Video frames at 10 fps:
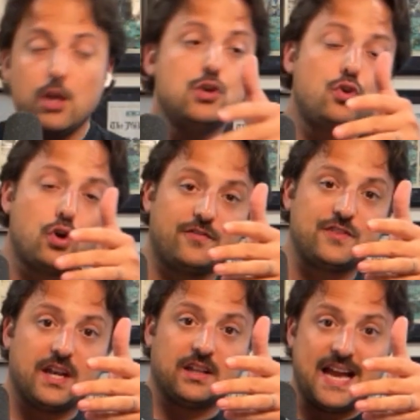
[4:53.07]
You could have
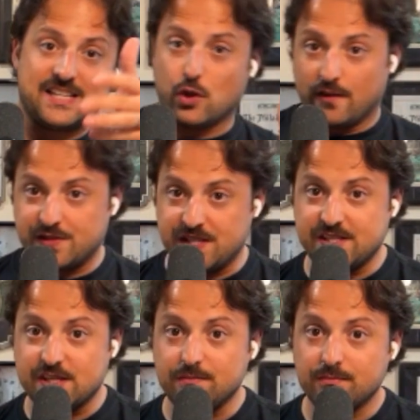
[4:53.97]
done it last
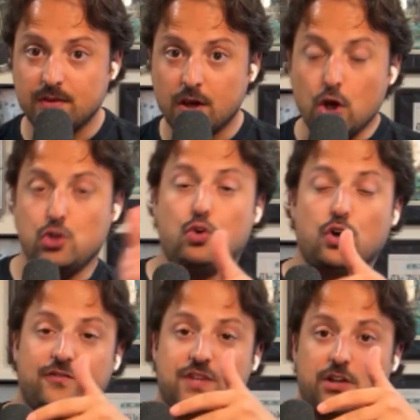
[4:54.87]
offseason. You could
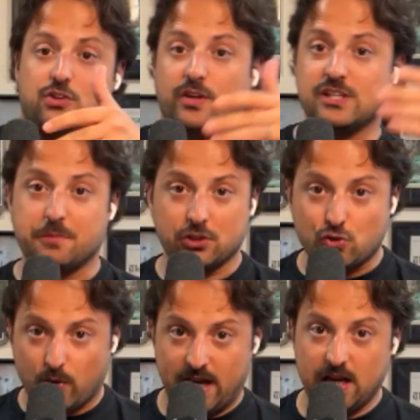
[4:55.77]
have done it during spring
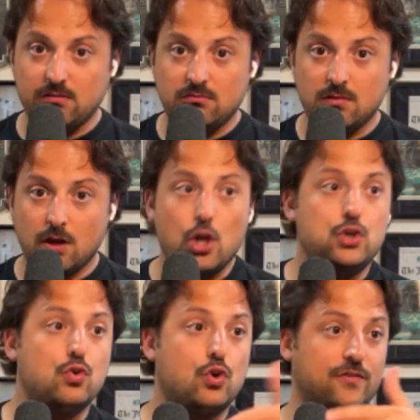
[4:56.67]
training.
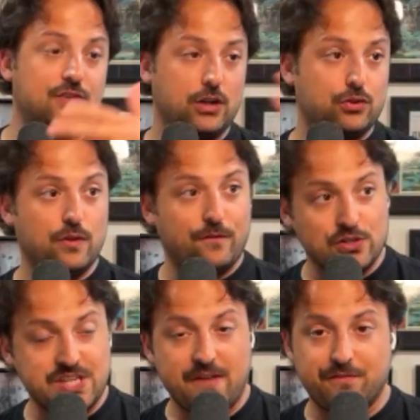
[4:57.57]
You could have done it through the
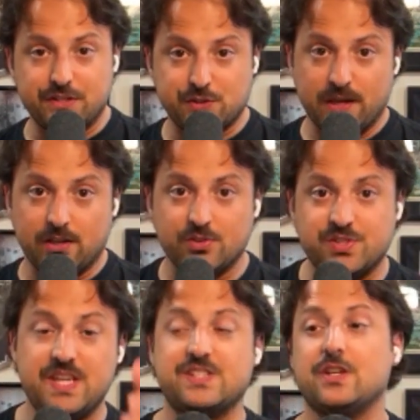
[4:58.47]
first half of this regular
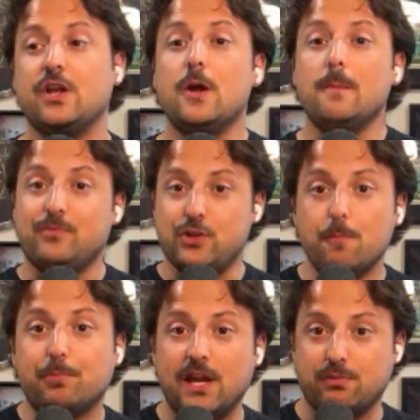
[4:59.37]
season. You
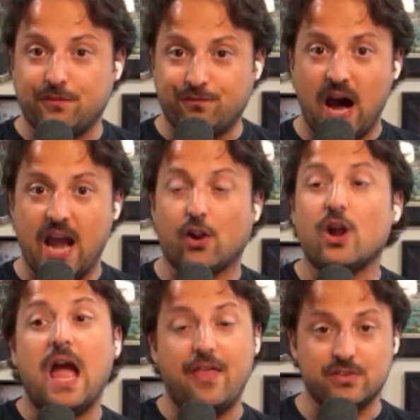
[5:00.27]
played with fire,
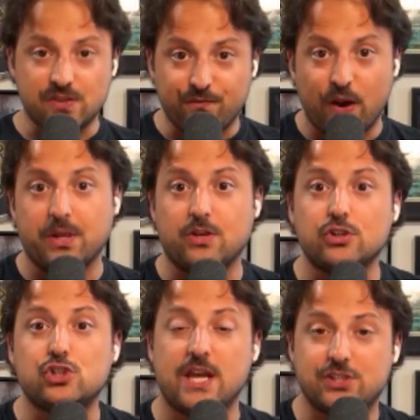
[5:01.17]
and there's a very
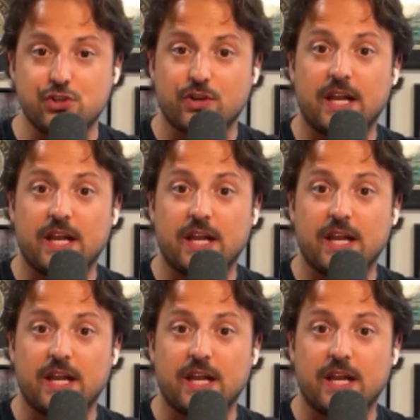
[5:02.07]
good chance you're going